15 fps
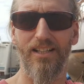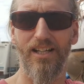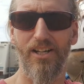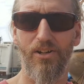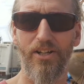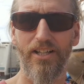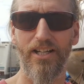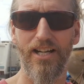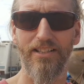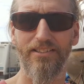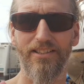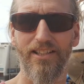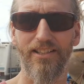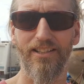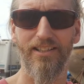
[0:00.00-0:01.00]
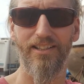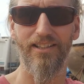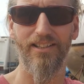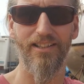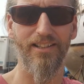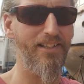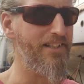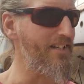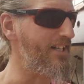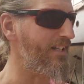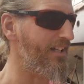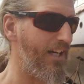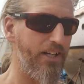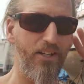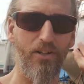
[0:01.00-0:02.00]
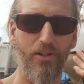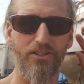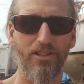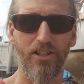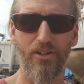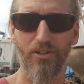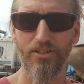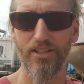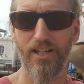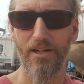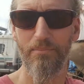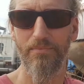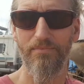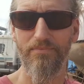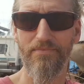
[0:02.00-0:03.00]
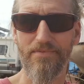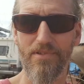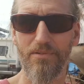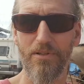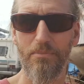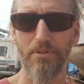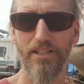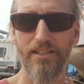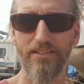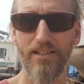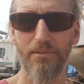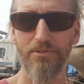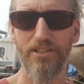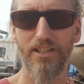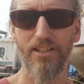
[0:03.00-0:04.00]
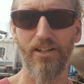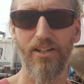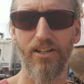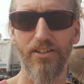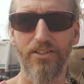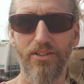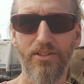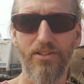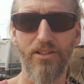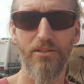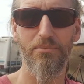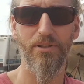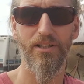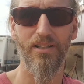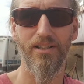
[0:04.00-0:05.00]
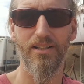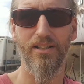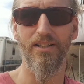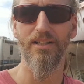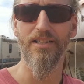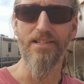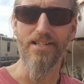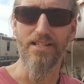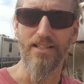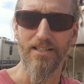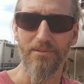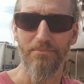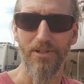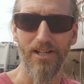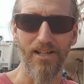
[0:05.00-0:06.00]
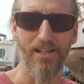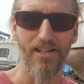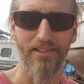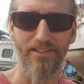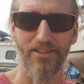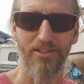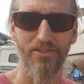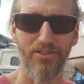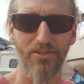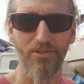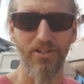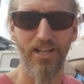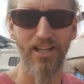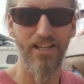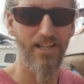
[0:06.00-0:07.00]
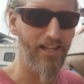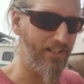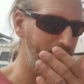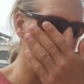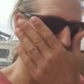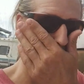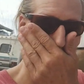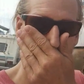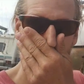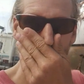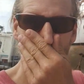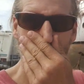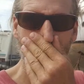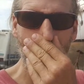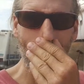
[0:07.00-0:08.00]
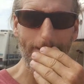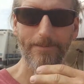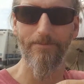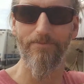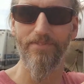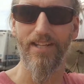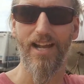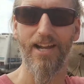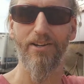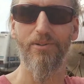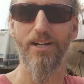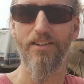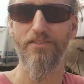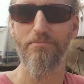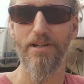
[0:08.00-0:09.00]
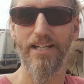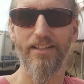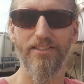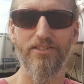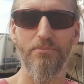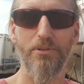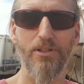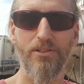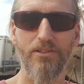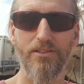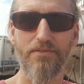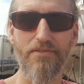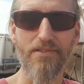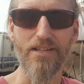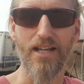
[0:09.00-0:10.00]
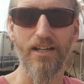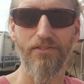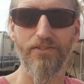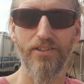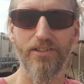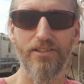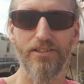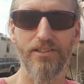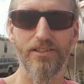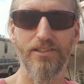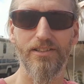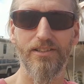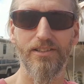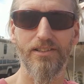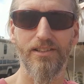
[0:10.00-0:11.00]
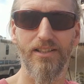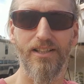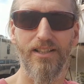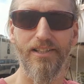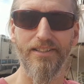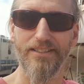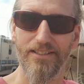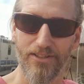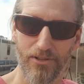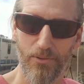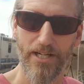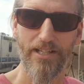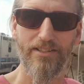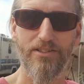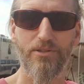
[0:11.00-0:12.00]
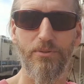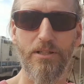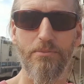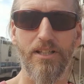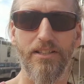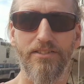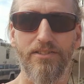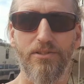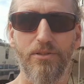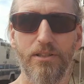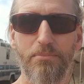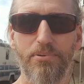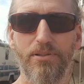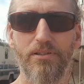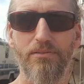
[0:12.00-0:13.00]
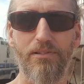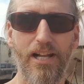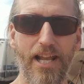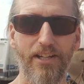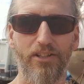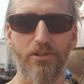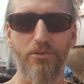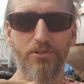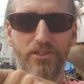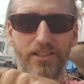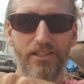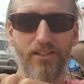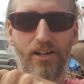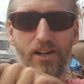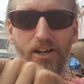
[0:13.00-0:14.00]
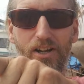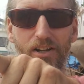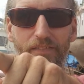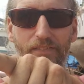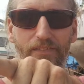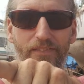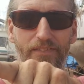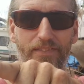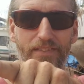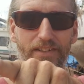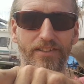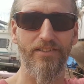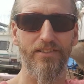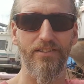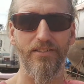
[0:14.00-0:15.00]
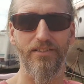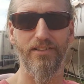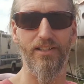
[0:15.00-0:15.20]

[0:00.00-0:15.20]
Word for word: Ahoy guys! I know it's a long time we did something on YouTube but today actually yesterday night I arrived back at the boat after a great three month trip land cruising on this